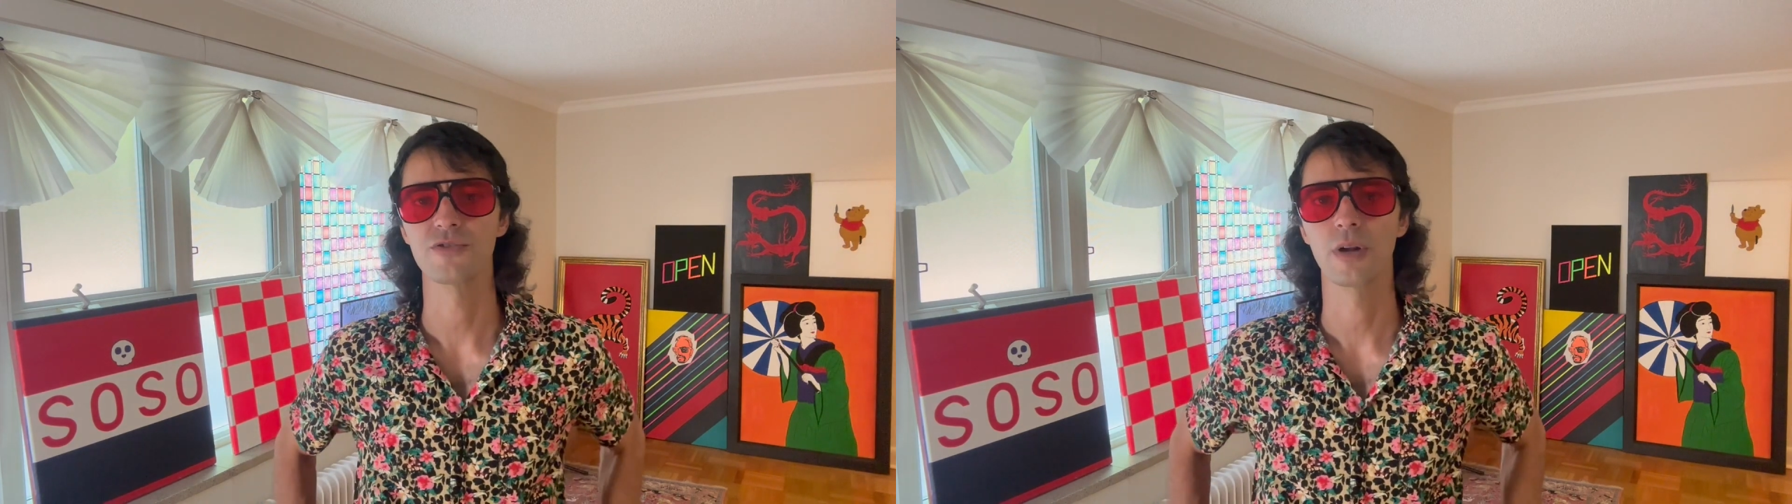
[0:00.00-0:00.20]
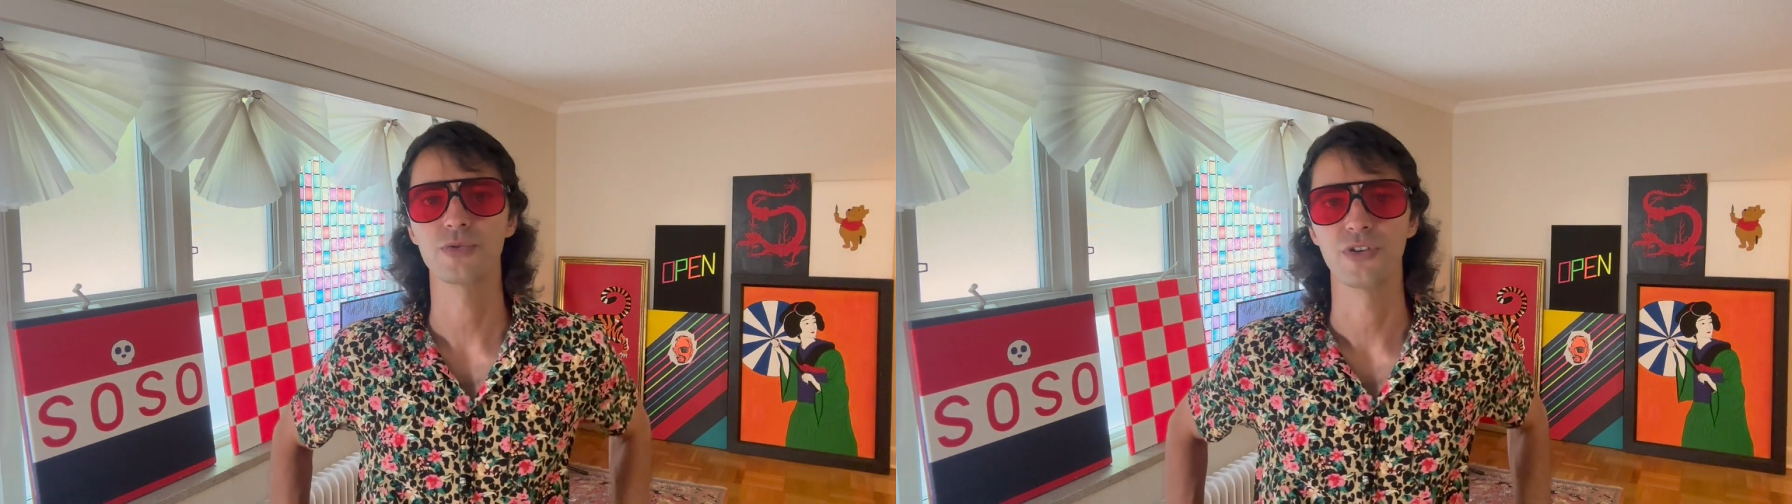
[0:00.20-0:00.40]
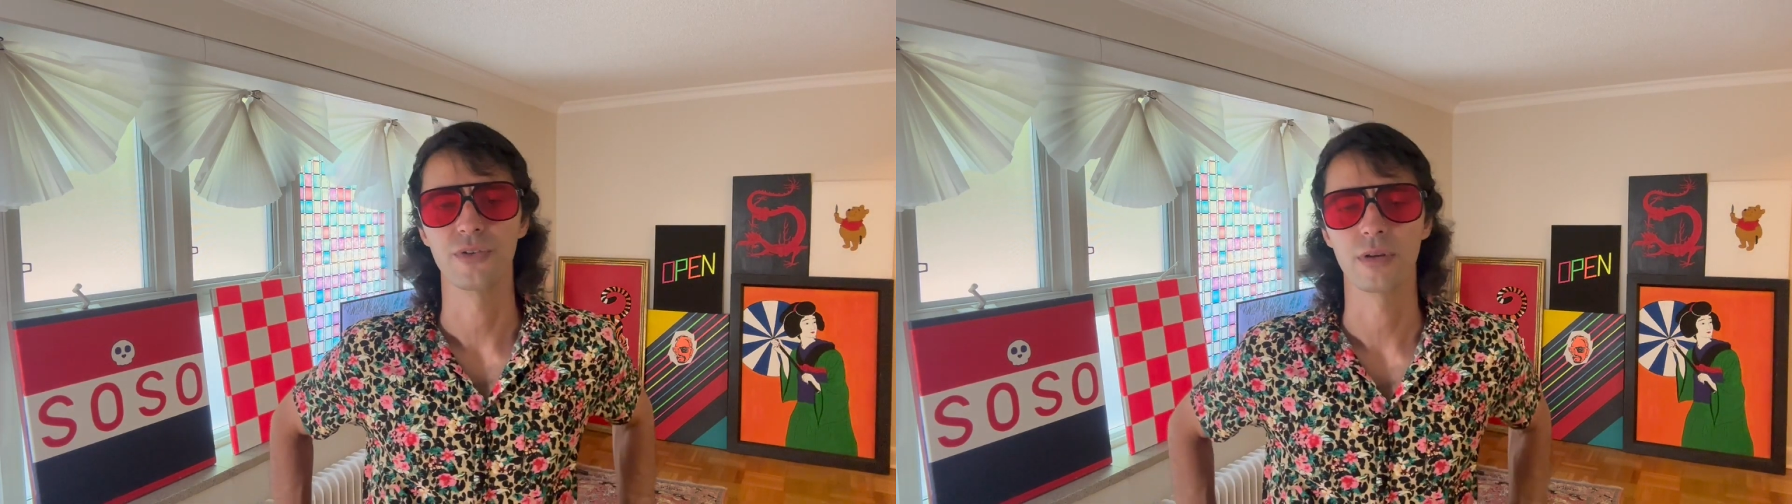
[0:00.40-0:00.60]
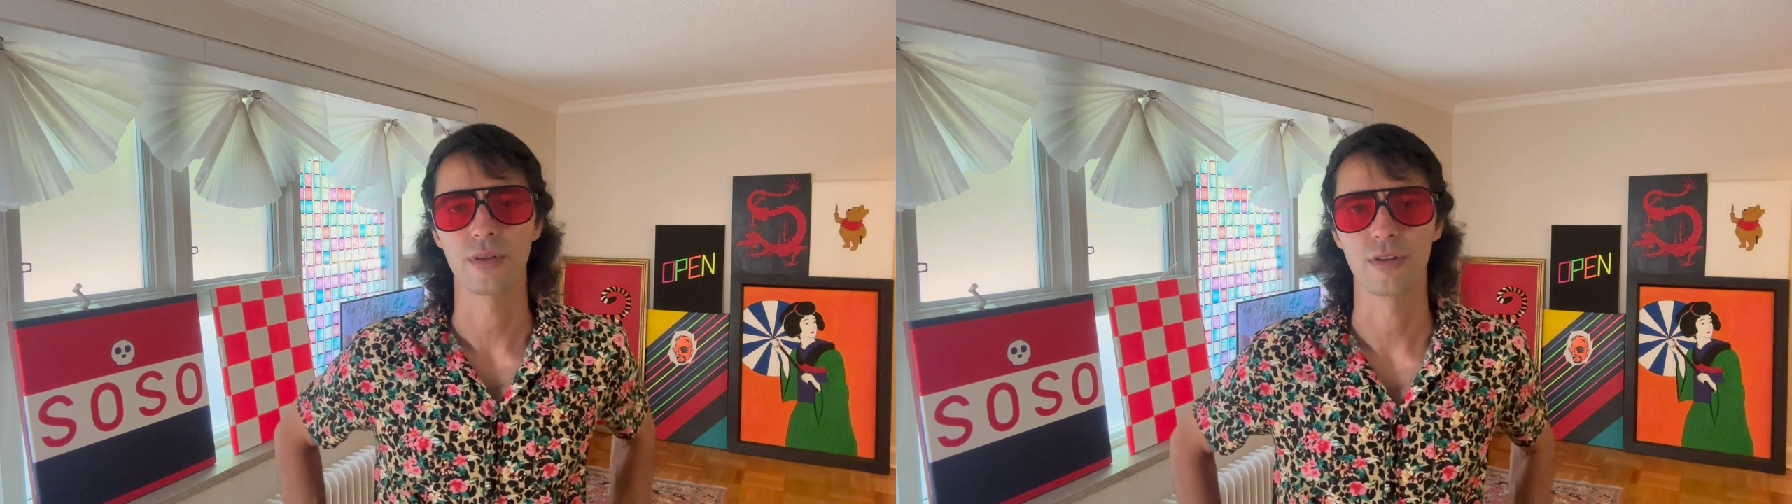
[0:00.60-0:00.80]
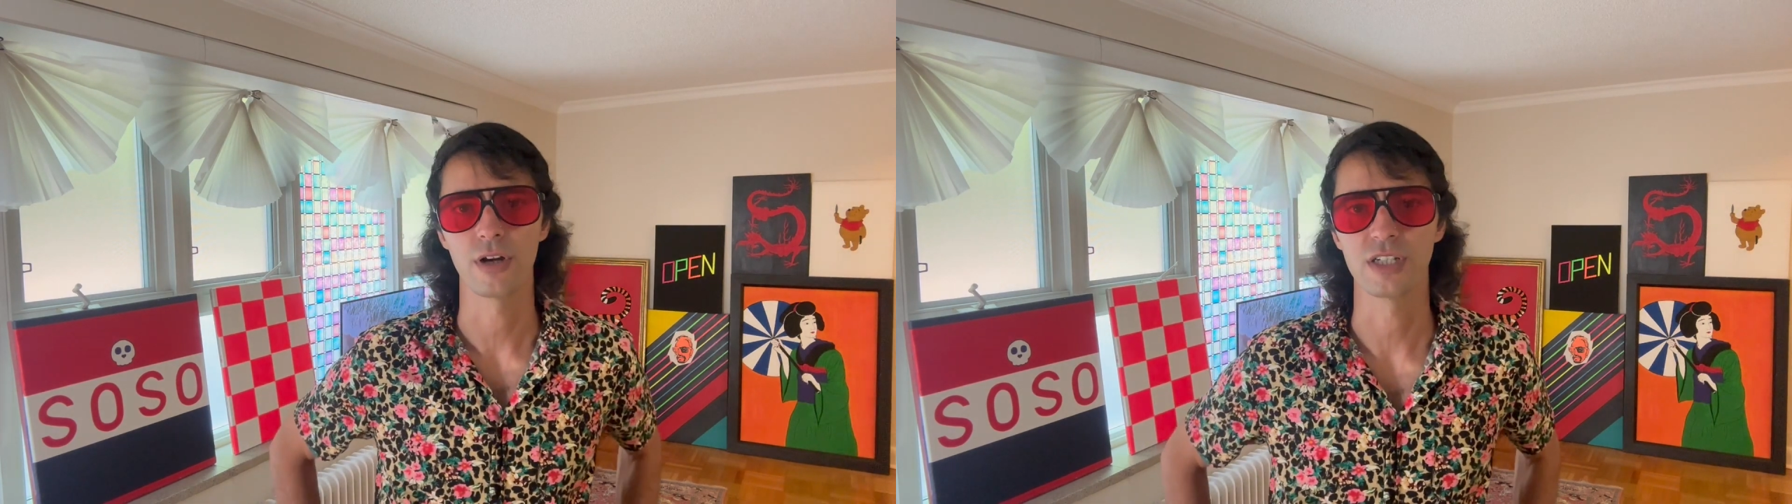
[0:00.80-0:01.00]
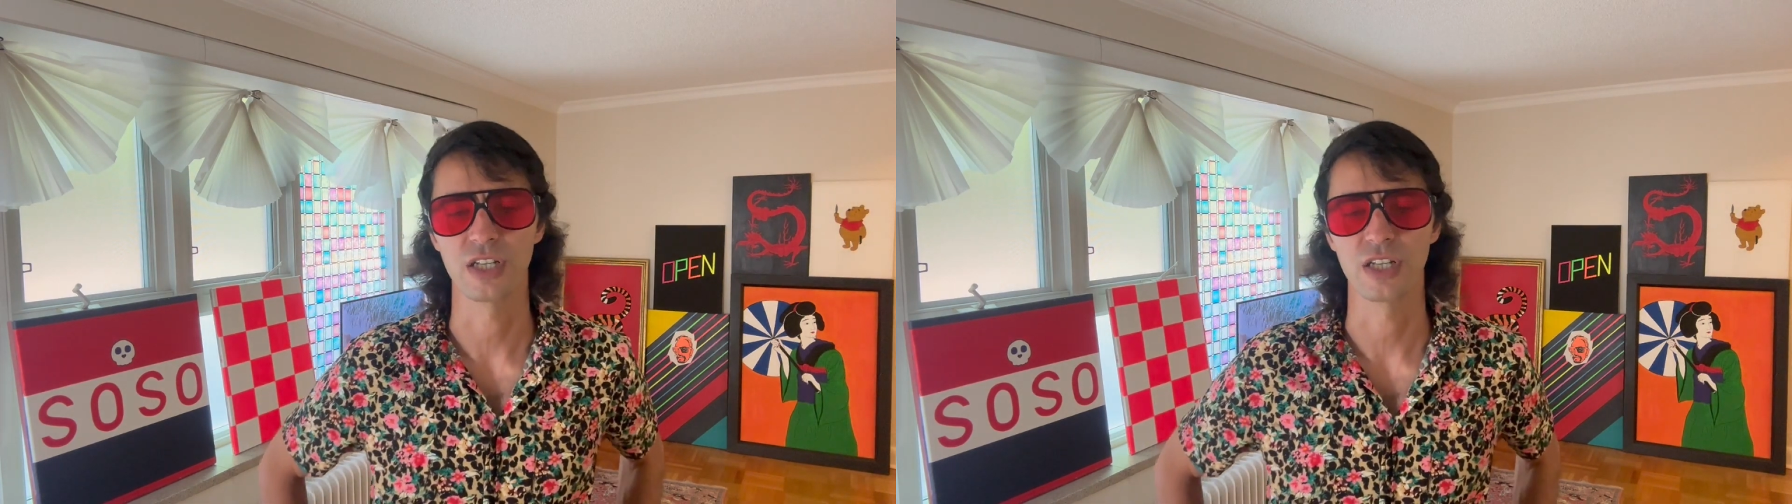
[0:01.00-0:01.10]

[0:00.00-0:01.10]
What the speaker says: to your 30s,